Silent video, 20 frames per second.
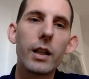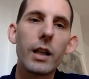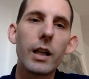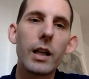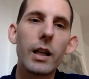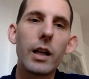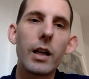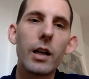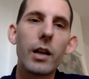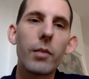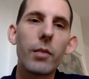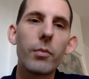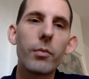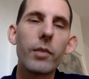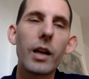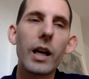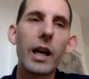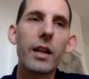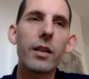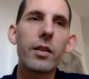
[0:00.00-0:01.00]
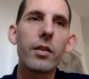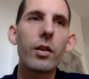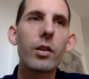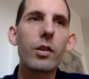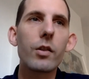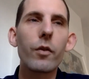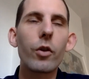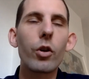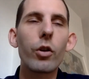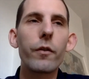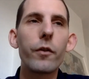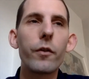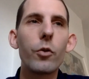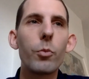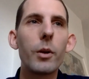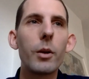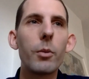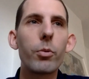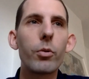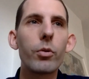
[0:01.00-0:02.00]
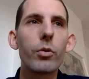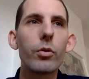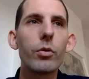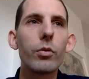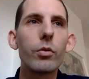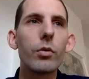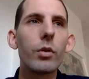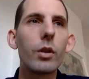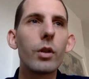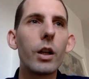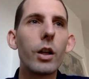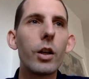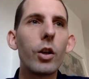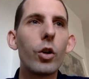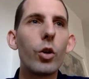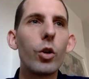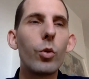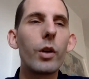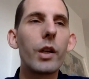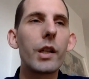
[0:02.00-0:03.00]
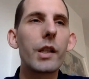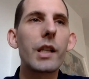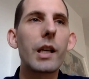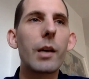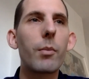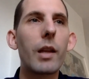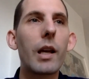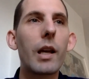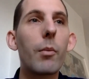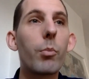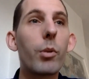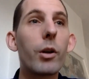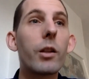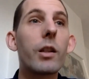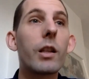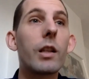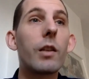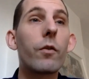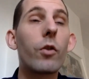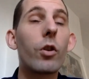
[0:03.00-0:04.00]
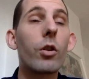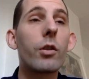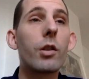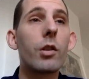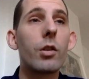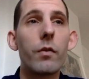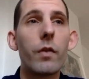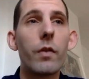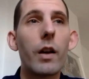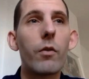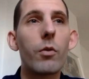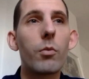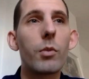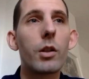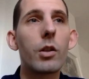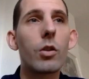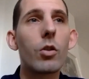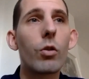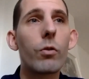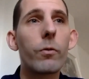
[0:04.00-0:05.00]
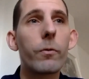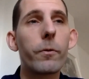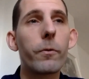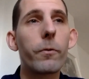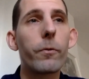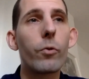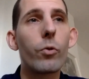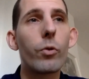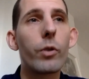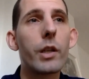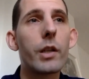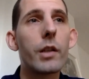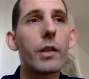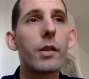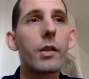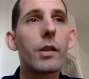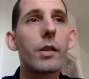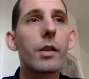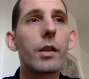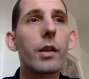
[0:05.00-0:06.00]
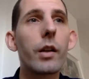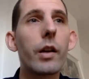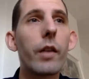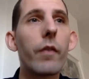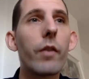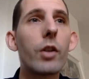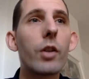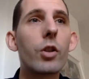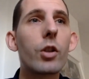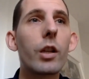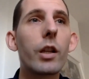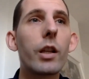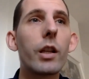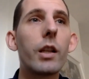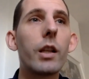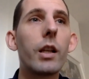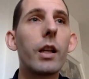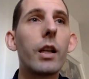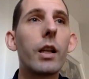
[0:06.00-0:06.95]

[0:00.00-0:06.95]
And there's very few people who would accept that. But the advantage of having been gone for 4 years is that eventually,